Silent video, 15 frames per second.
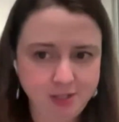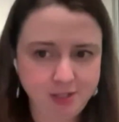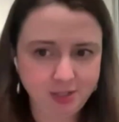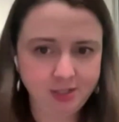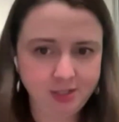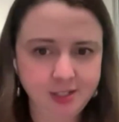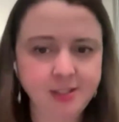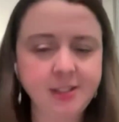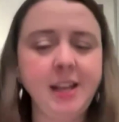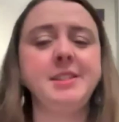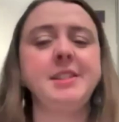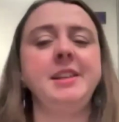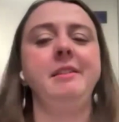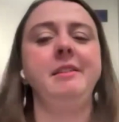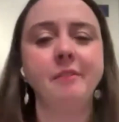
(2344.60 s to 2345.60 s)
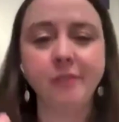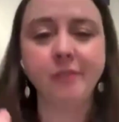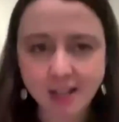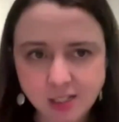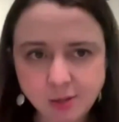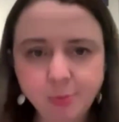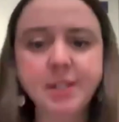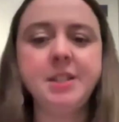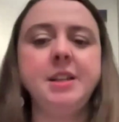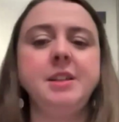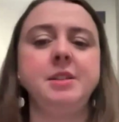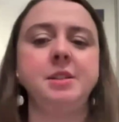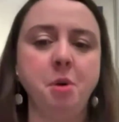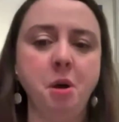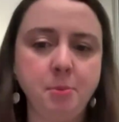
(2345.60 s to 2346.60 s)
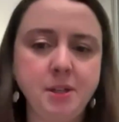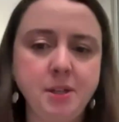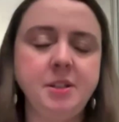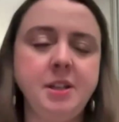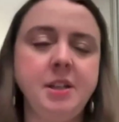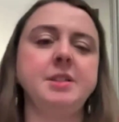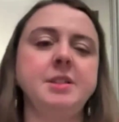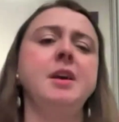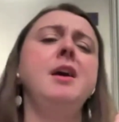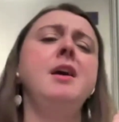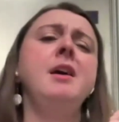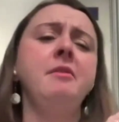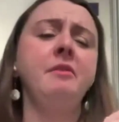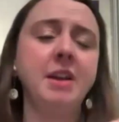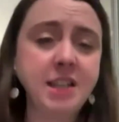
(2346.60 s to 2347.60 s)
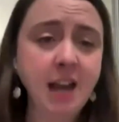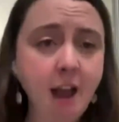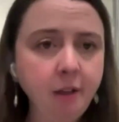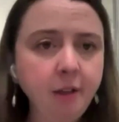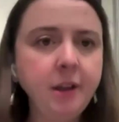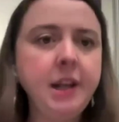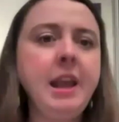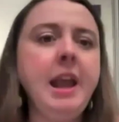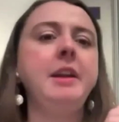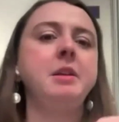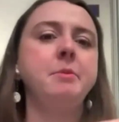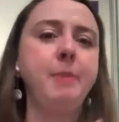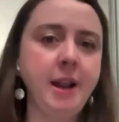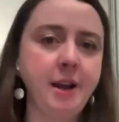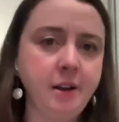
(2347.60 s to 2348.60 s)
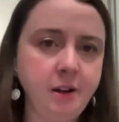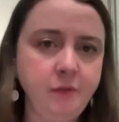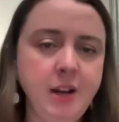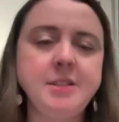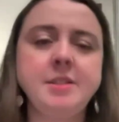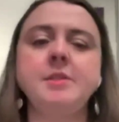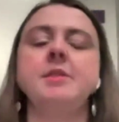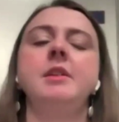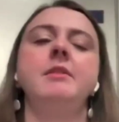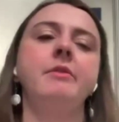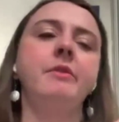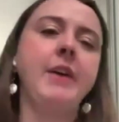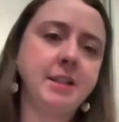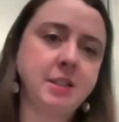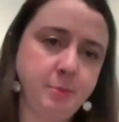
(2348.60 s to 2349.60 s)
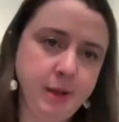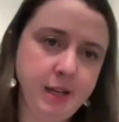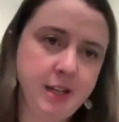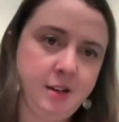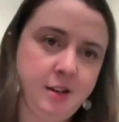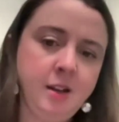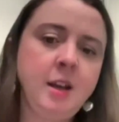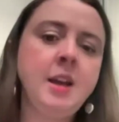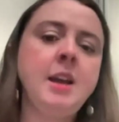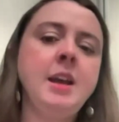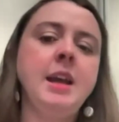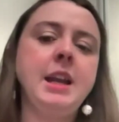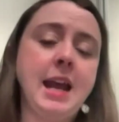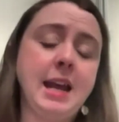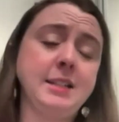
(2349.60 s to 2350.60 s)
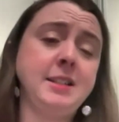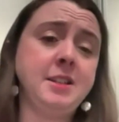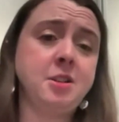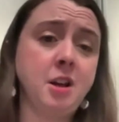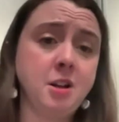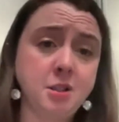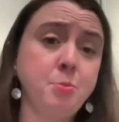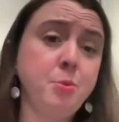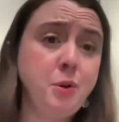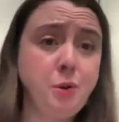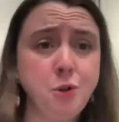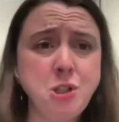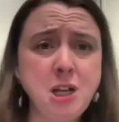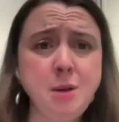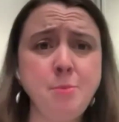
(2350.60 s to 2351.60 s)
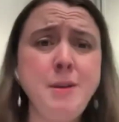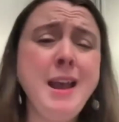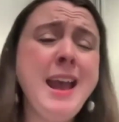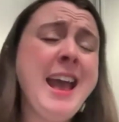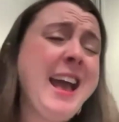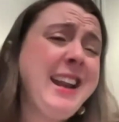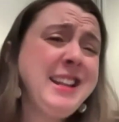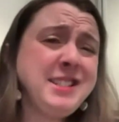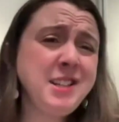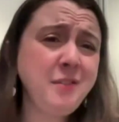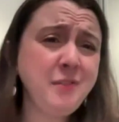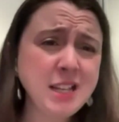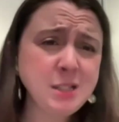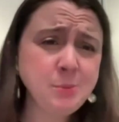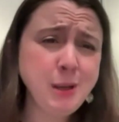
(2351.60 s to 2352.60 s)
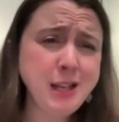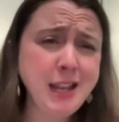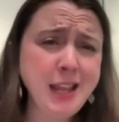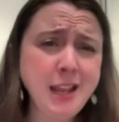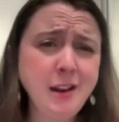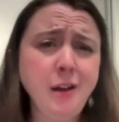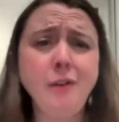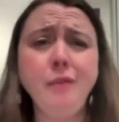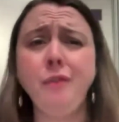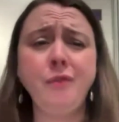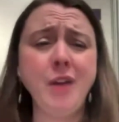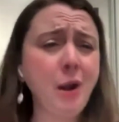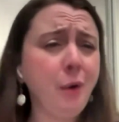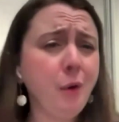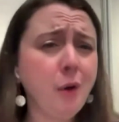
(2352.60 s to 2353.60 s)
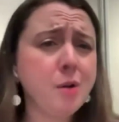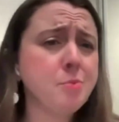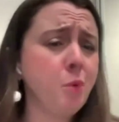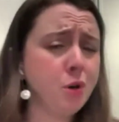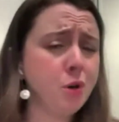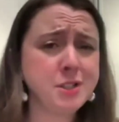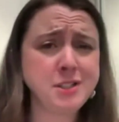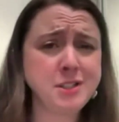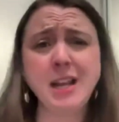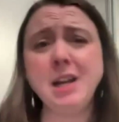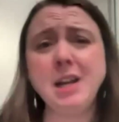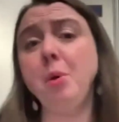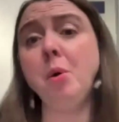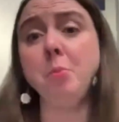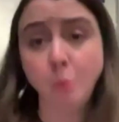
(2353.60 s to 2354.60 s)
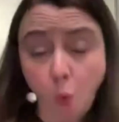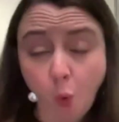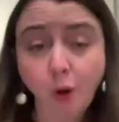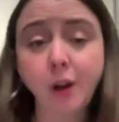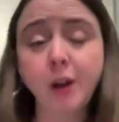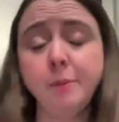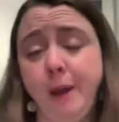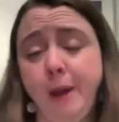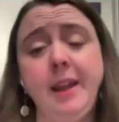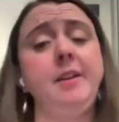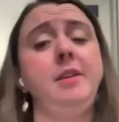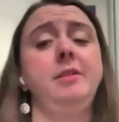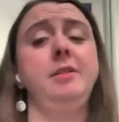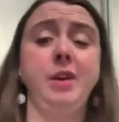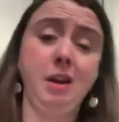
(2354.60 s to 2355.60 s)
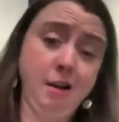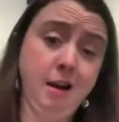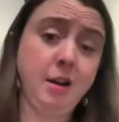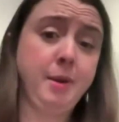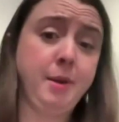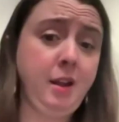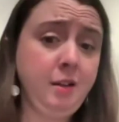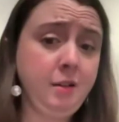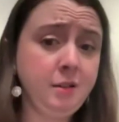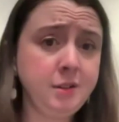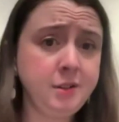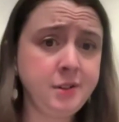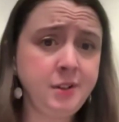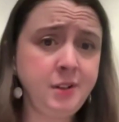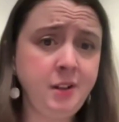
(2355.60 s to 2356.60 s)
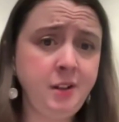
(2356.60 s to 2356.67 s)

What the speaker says: small businesses. It's an investment in small business vitality and competitiveness. It's an investment in access to entrepreneurship, and it's an investment in a fairer, more sustainable, more competitive economy.